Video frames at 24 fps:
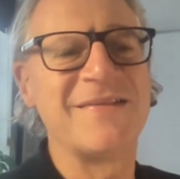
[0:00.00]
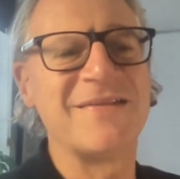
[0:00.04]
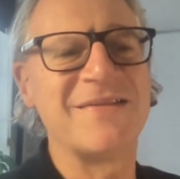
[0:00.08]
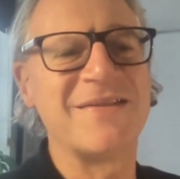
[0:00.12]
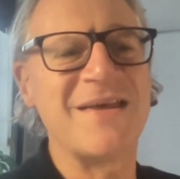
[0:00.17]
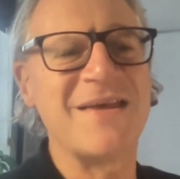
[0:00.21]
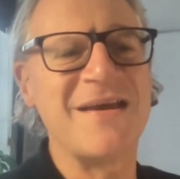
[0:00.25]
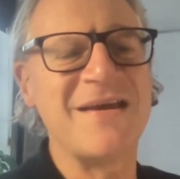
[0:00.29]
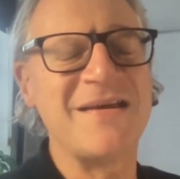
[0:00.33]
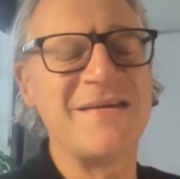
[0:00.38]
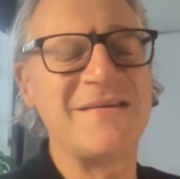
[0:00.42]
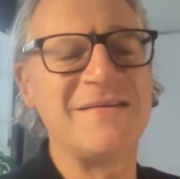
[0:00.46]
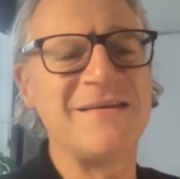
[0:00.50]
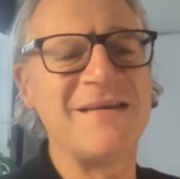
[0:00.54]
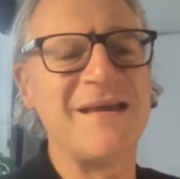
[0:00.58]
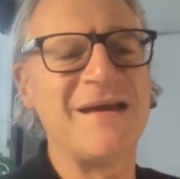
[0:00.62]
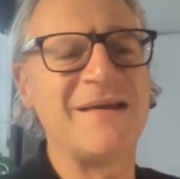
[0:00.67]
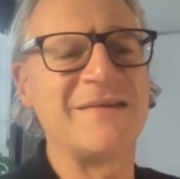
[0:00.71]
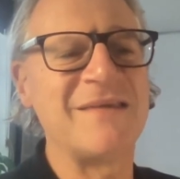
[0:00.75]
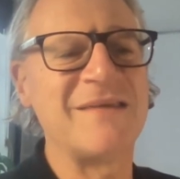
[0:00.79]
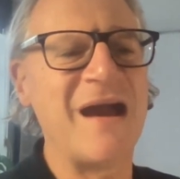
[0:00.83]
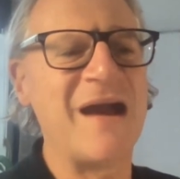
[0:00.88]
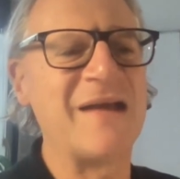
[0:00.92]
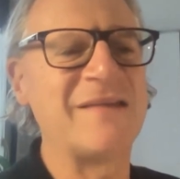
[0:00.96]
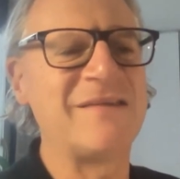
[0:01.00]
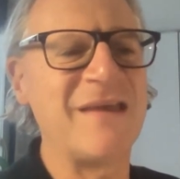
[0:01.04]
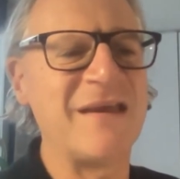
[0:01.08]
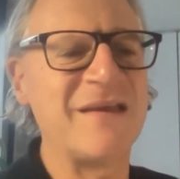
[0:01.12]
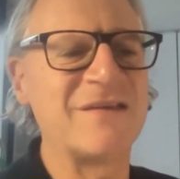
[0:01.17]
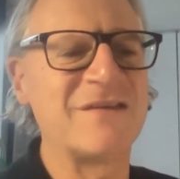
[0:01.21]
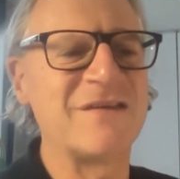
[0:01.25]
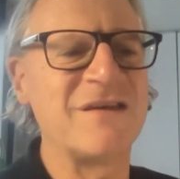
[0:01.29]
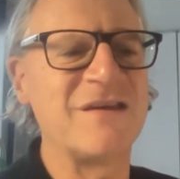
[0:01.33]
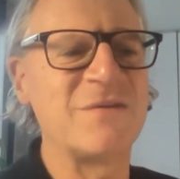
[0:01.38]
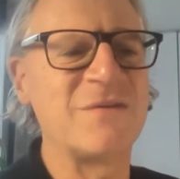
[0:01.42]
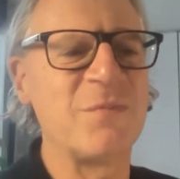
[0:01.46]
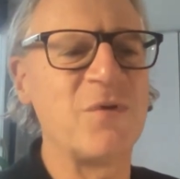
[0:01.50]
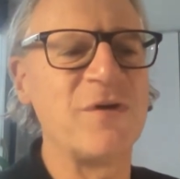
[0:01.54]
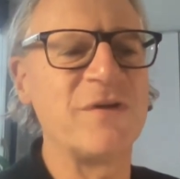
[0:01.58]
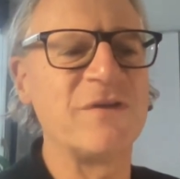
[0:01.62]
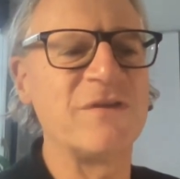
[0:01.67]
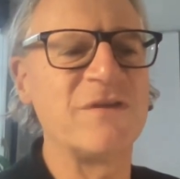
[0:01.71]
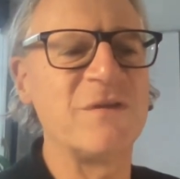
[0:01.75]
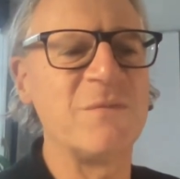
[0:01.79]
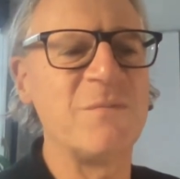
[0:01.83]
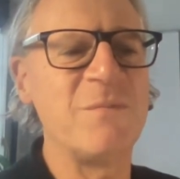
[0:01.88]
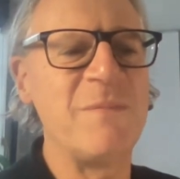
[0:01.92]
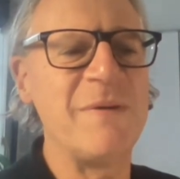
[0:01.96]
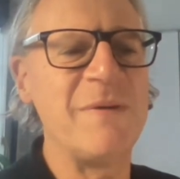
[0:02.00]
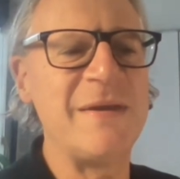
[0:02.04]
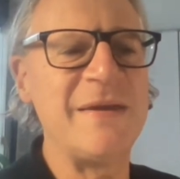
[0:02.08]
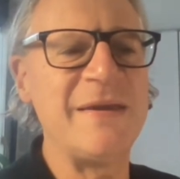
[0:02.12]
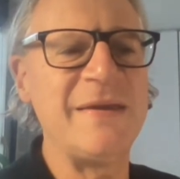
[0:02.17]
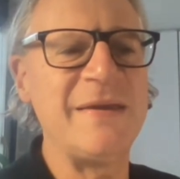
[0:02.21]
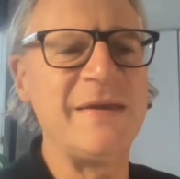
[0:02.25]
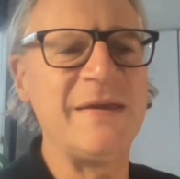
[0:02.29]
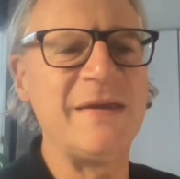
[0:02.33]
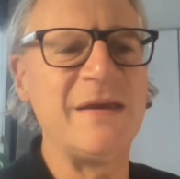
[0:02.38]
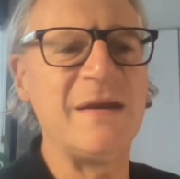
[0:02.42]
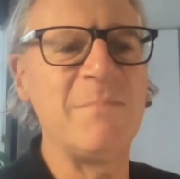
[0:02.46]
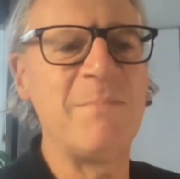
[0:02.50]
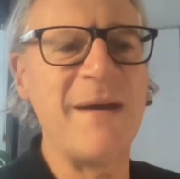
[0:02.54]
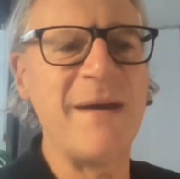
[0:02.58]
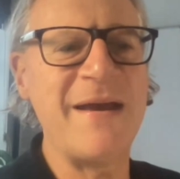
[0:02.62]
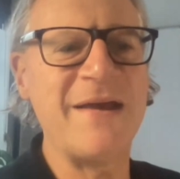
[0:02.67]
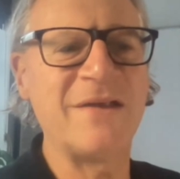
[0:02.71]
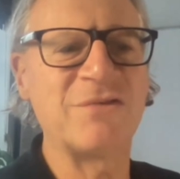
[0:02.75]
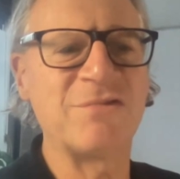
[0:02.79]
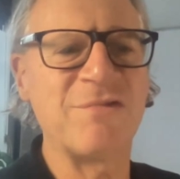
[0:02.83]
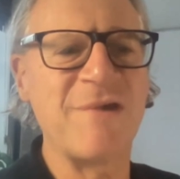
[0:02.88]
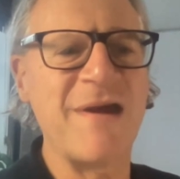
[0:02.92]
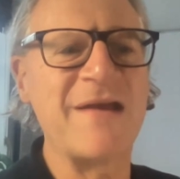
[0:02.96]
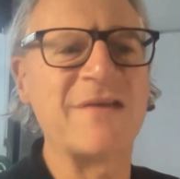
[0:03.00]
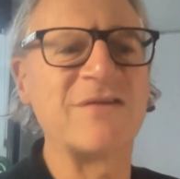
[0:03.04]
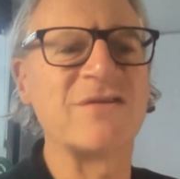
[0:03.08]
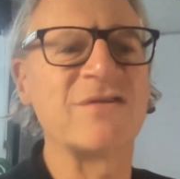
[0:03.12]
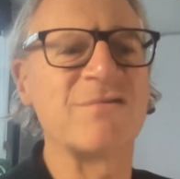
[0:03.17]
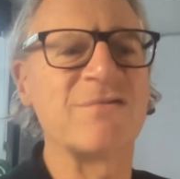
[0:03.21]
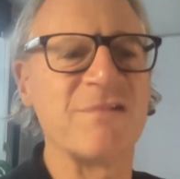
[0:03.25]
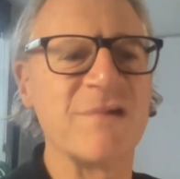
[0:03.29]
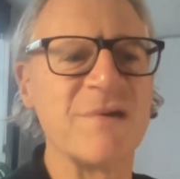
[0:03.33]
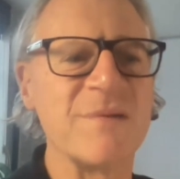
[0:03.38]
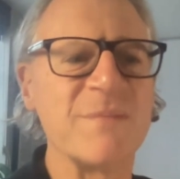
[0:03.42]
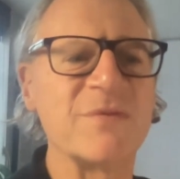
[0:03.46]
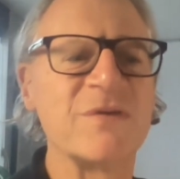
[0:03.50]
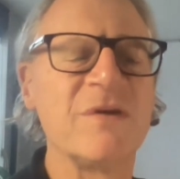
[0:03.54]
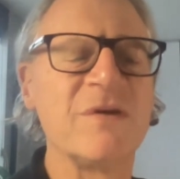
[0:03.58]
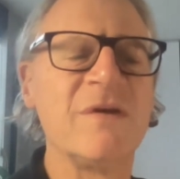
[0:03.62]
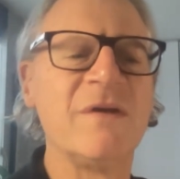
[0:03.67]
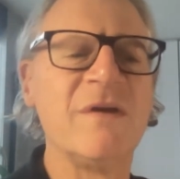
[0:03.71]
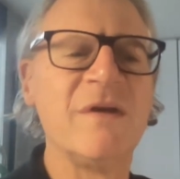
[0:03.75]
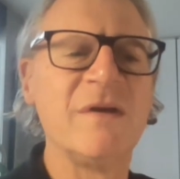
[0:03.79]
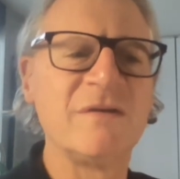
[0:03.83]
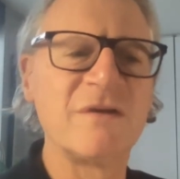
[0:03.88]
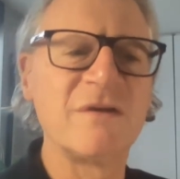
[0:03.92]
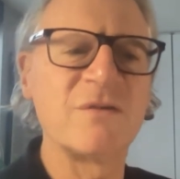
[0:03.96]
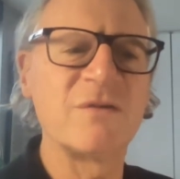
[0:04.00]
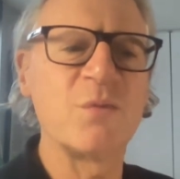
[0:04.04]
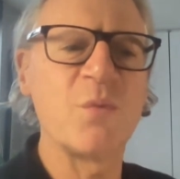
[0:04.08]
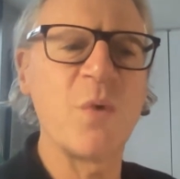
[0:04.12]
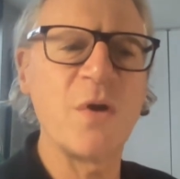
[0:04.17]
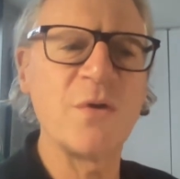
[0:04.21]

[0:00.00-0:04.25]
then I, I take C's point to be a bare transcript, just yeah.